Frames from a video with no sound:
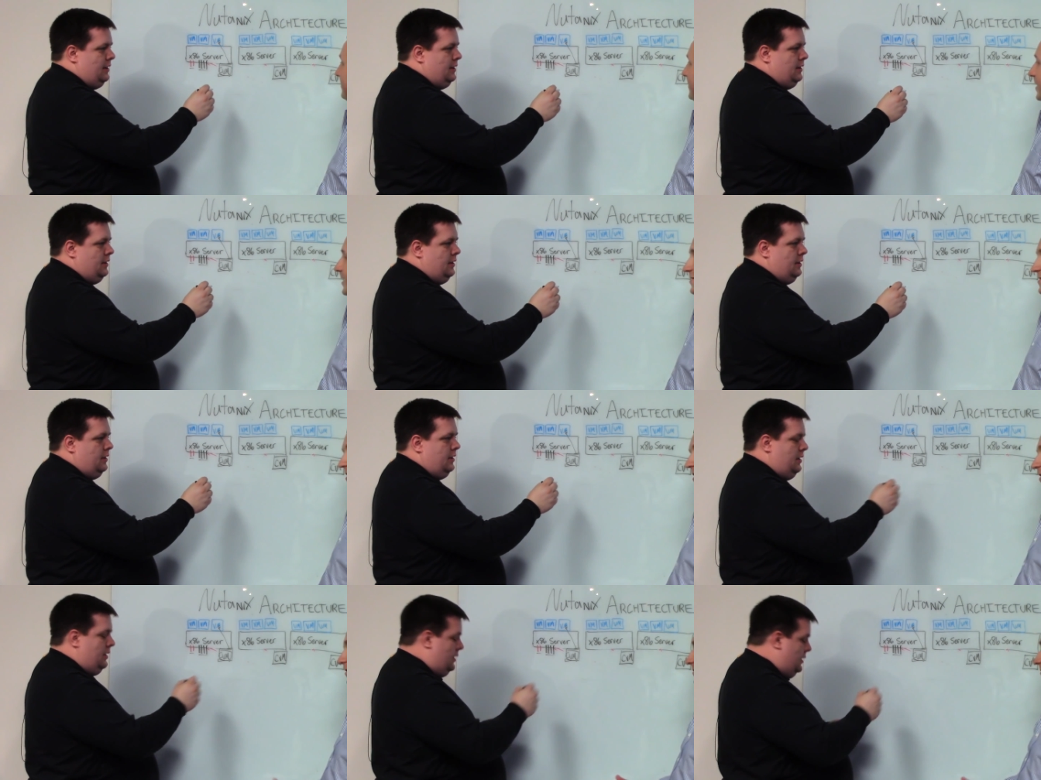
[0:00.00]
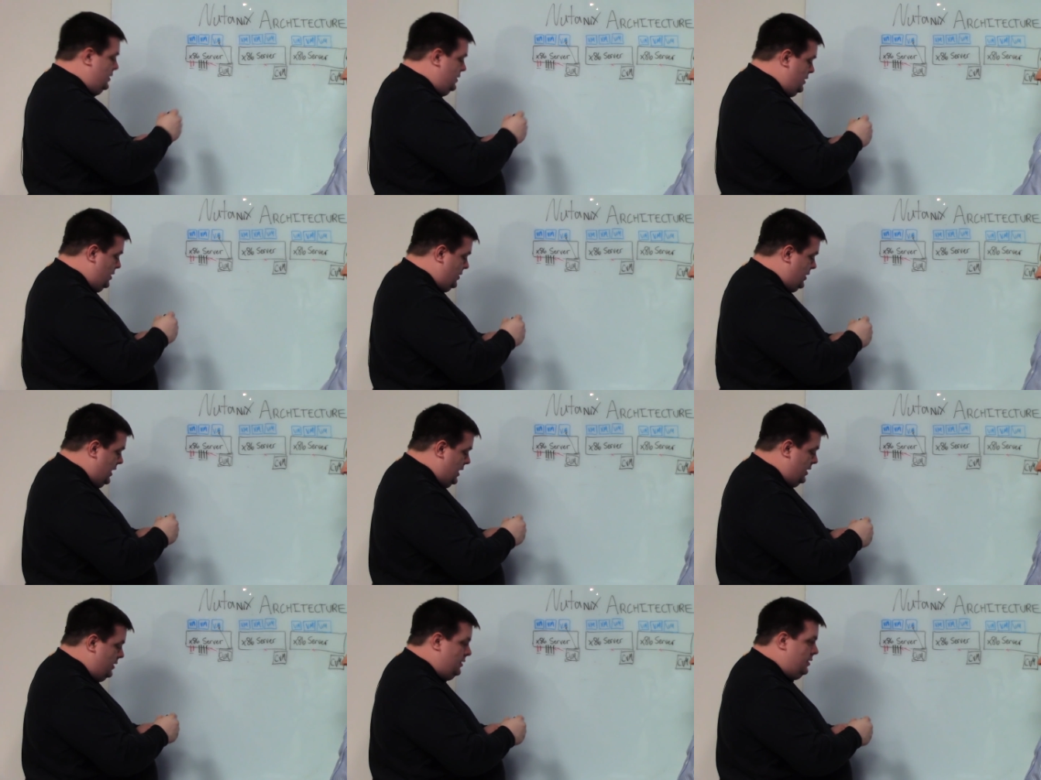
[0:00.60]
Exactly.
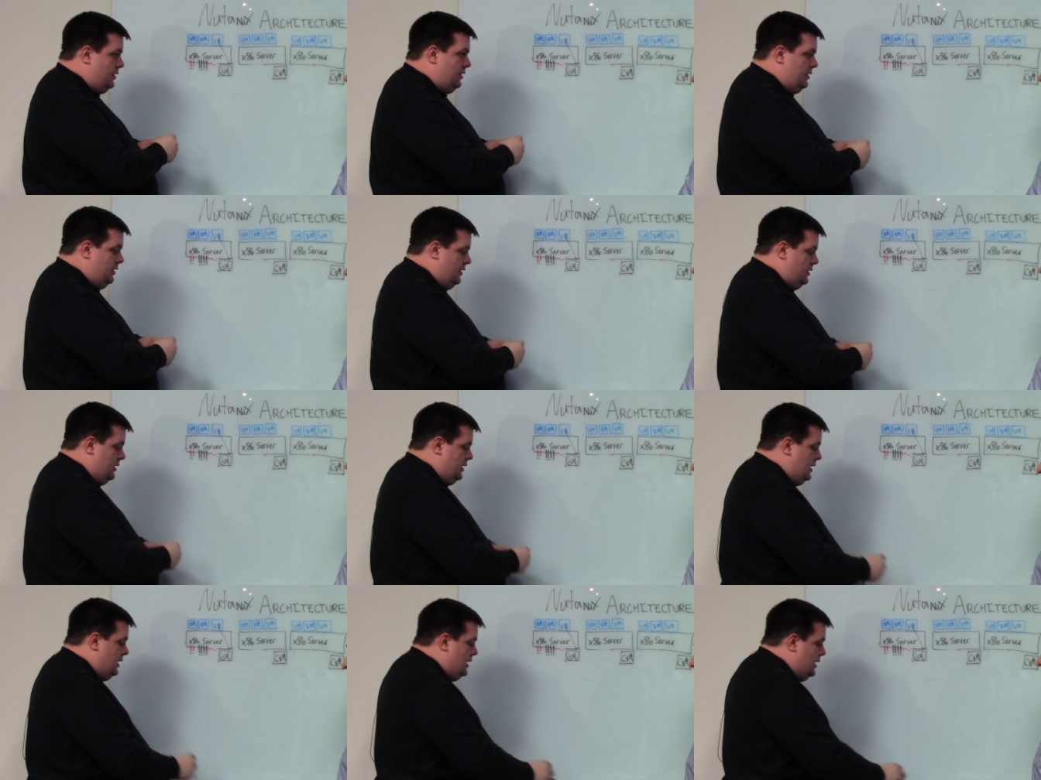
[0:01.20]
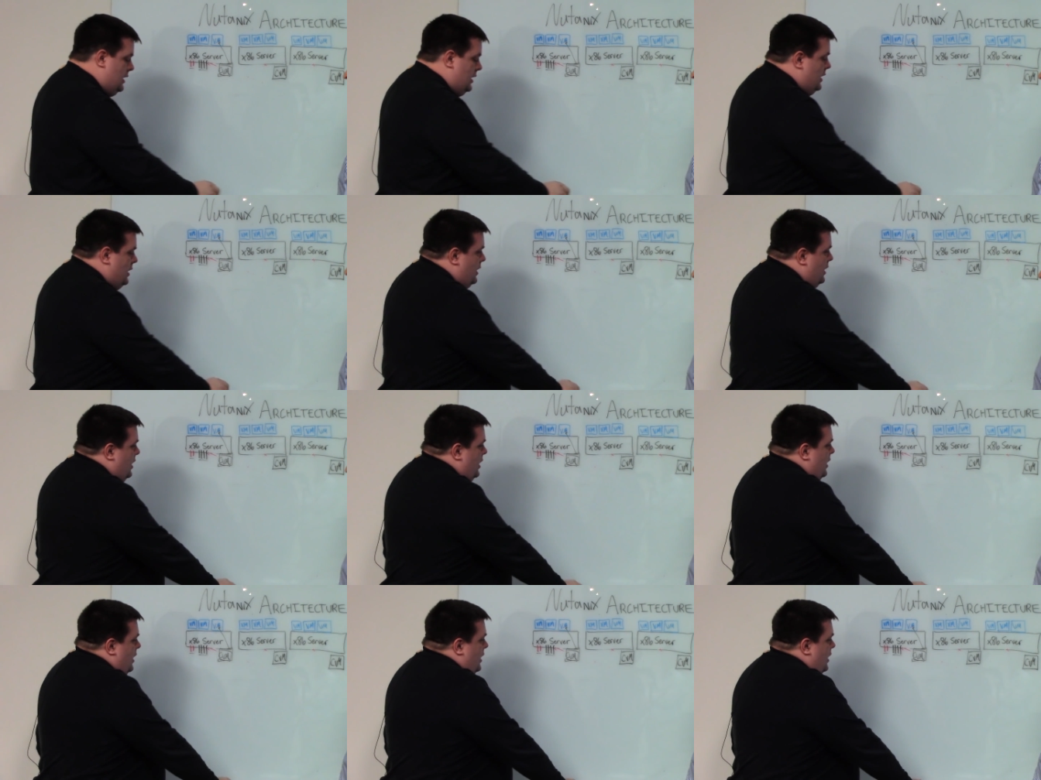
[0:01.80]
Okay. Yep.
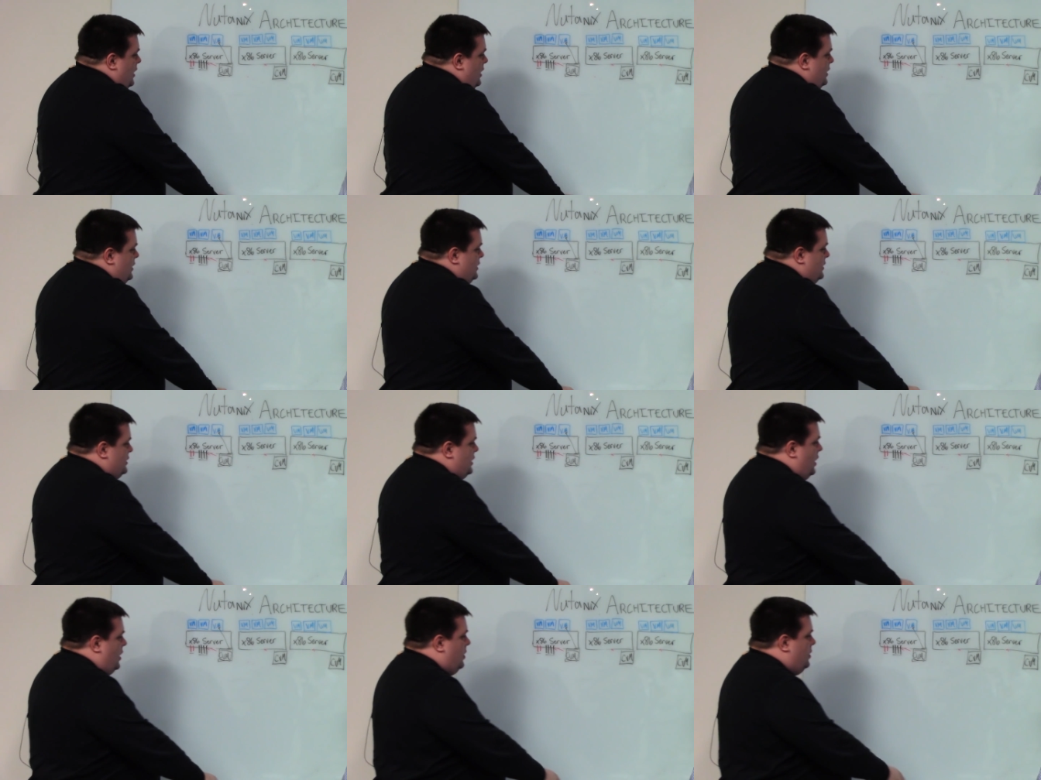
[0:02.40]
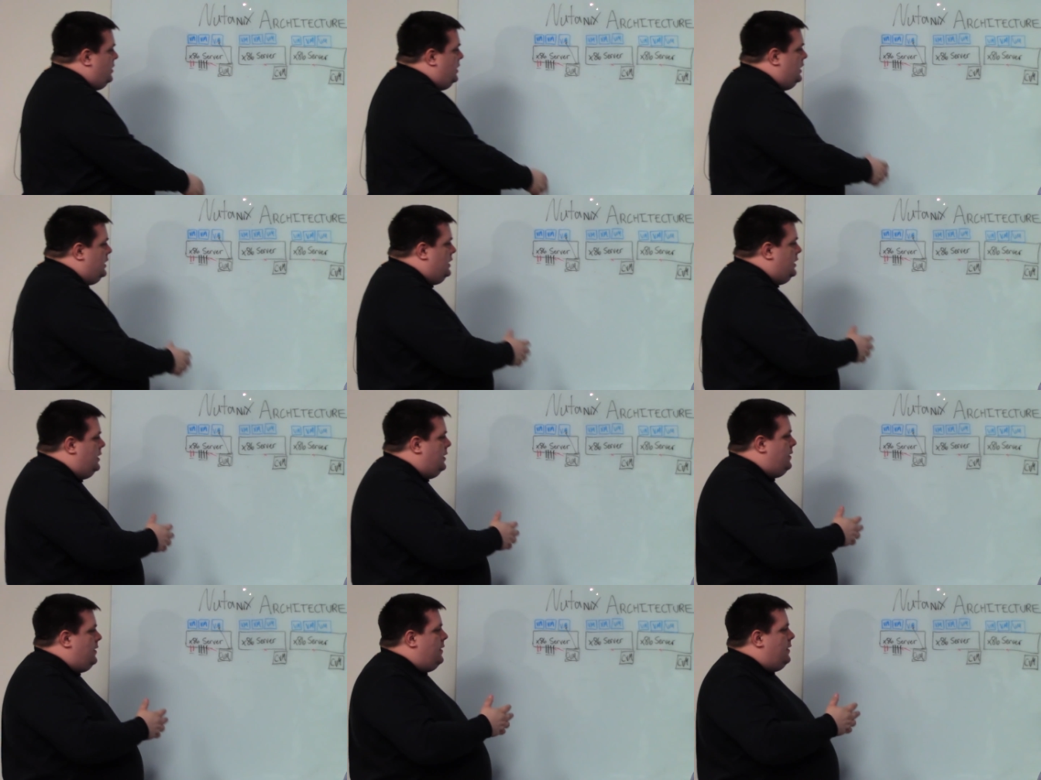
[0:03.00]
So,
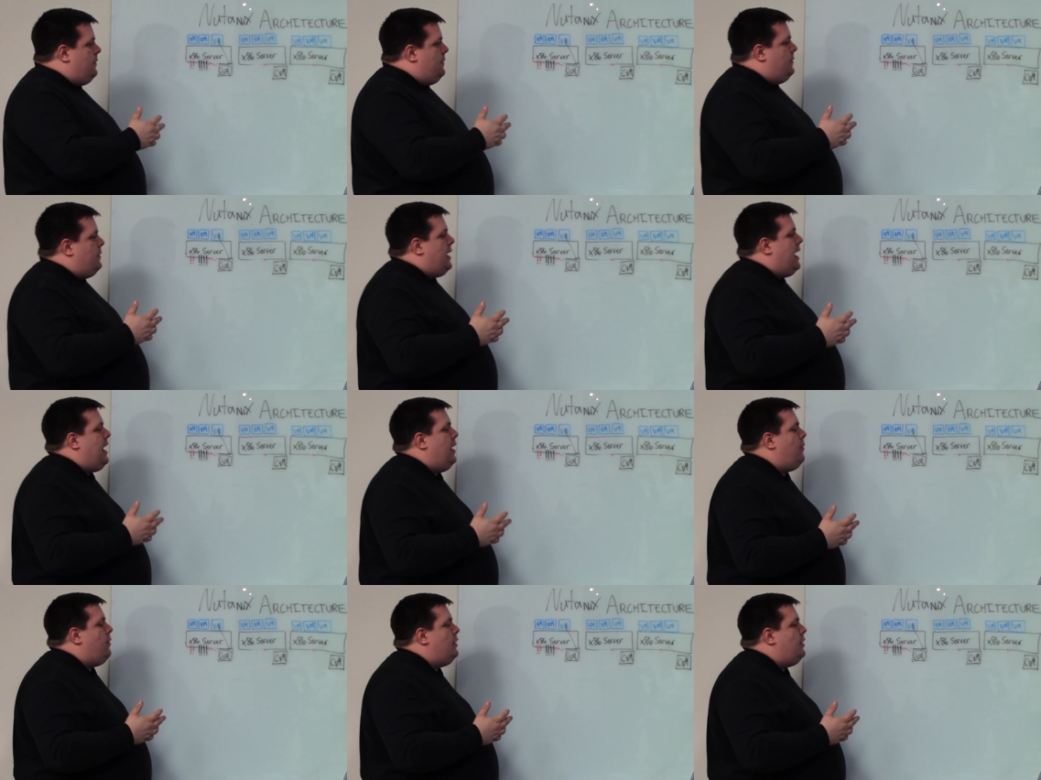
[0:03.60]
how